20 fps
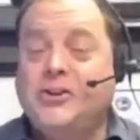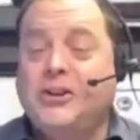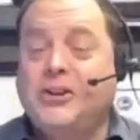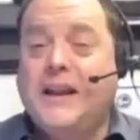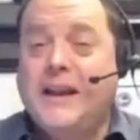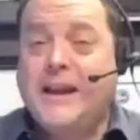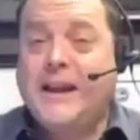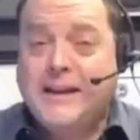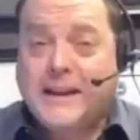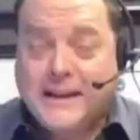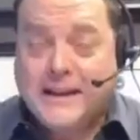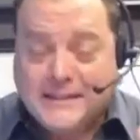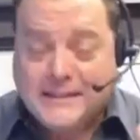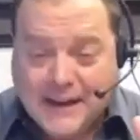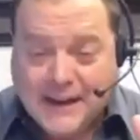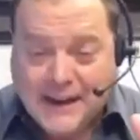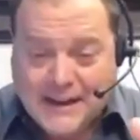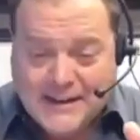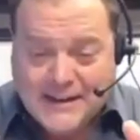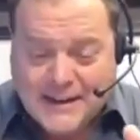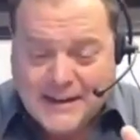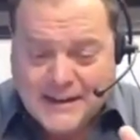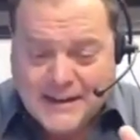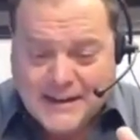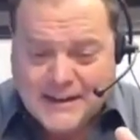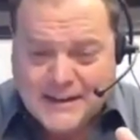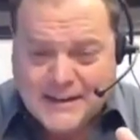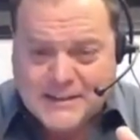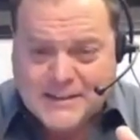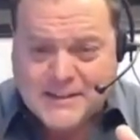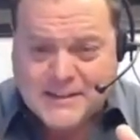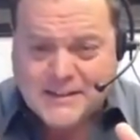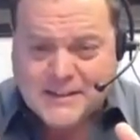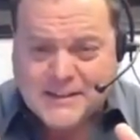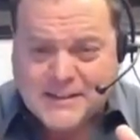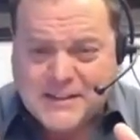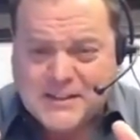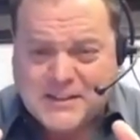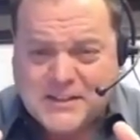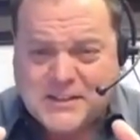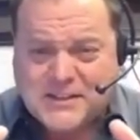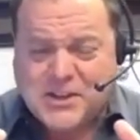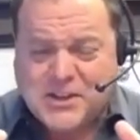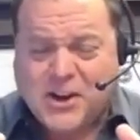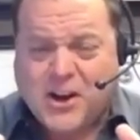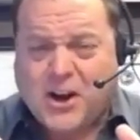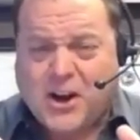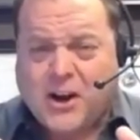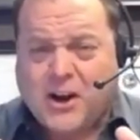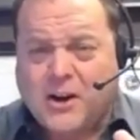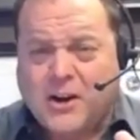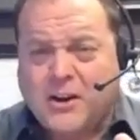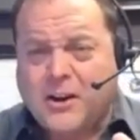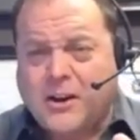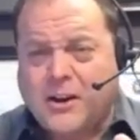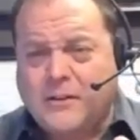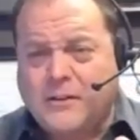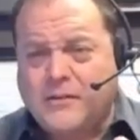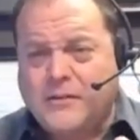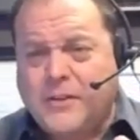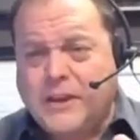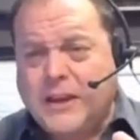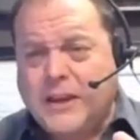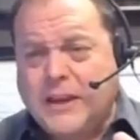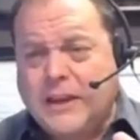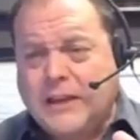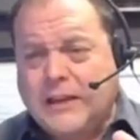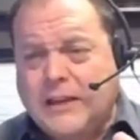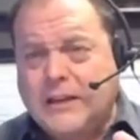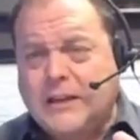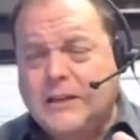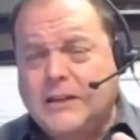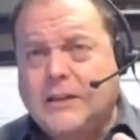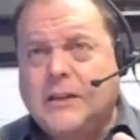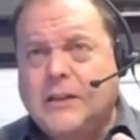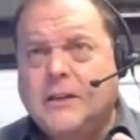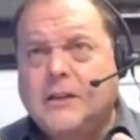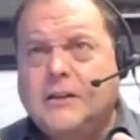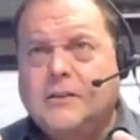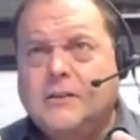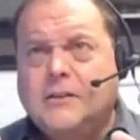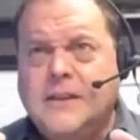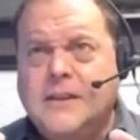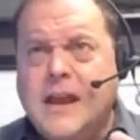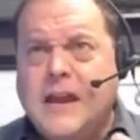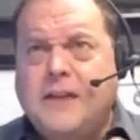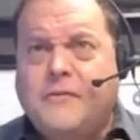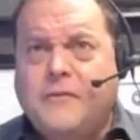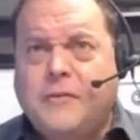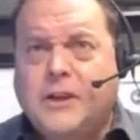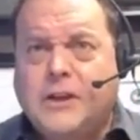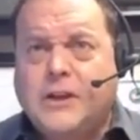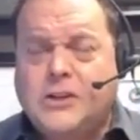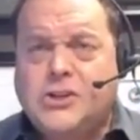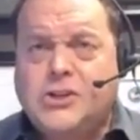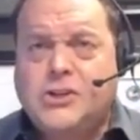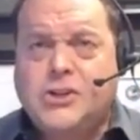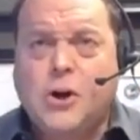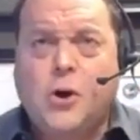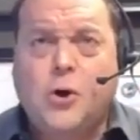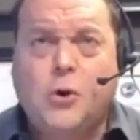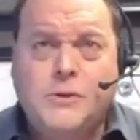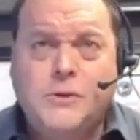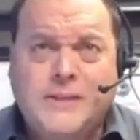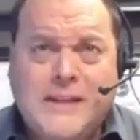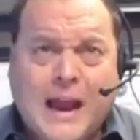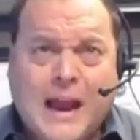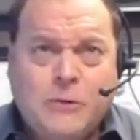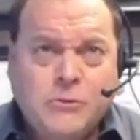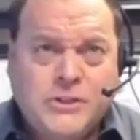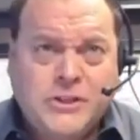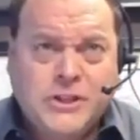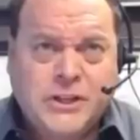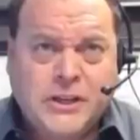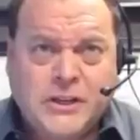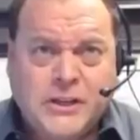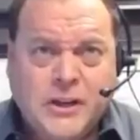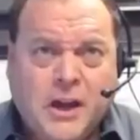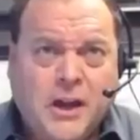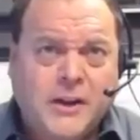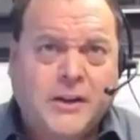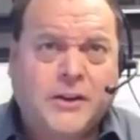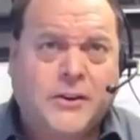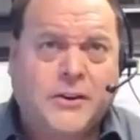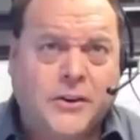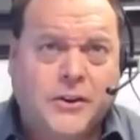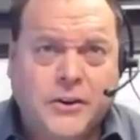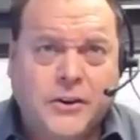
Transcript: add, Tanya is the star of the Netflix show Downton Under,